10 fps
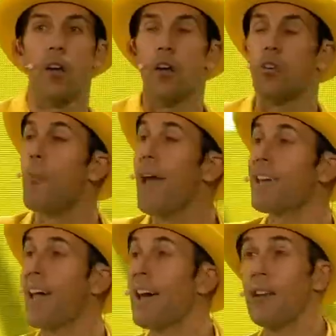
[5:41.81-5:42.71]
You may
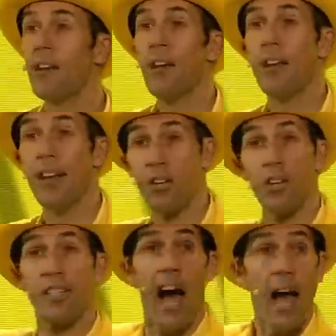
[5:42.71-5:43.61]
get nickel
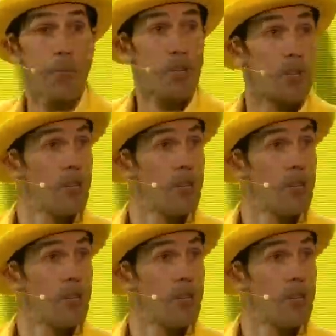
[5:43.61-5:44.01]
and dimed.